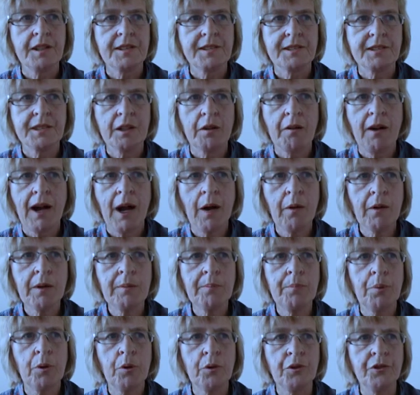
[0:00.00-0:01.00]
So how
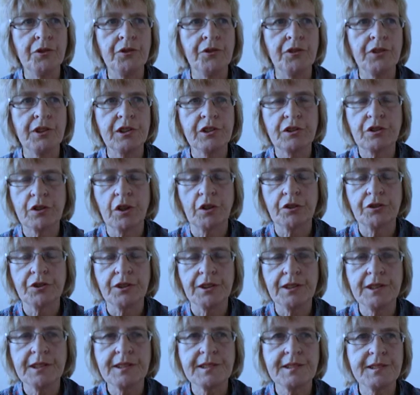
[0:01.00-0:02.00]
important is
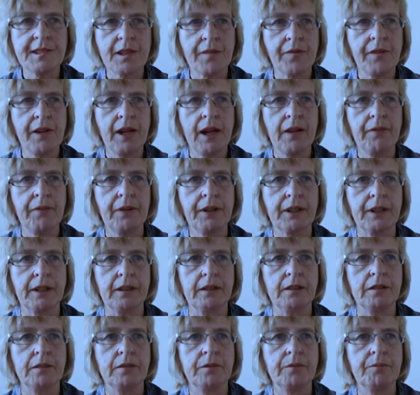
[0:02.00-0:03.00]
cotton in southern
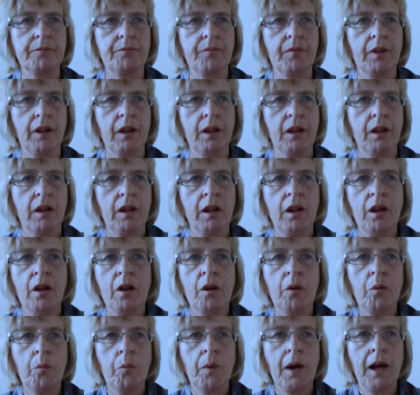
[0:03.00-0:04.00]
Africa?
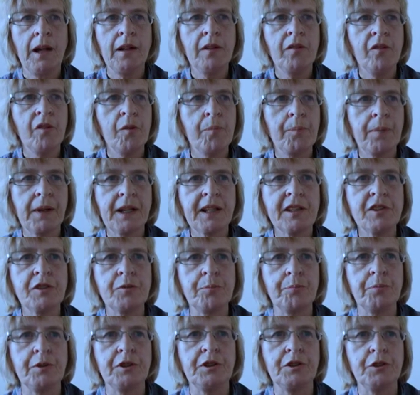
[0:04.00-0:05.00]
Well, the
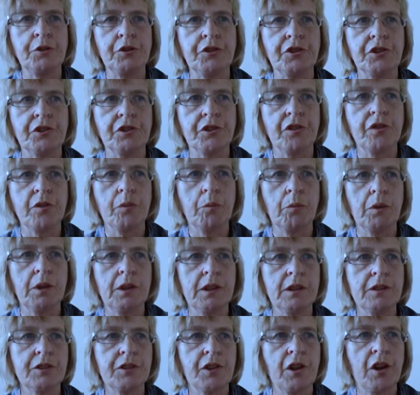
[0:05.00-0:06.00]
biggest producers in the
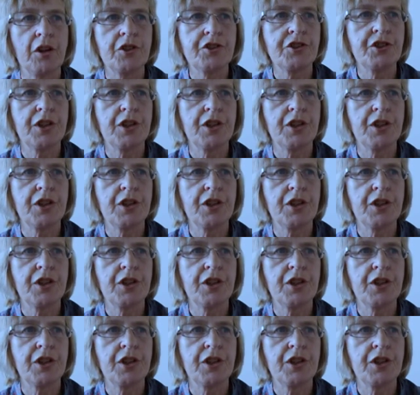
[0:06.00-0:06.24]
world are